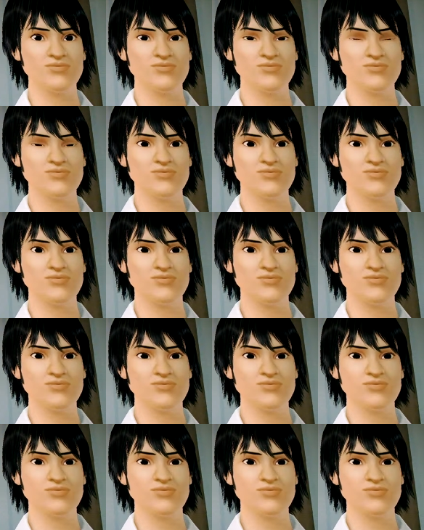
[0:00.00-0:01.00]

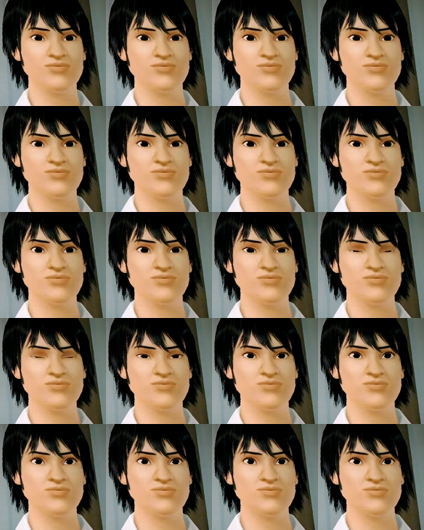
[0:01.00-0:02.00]
No one is speaking in this clip.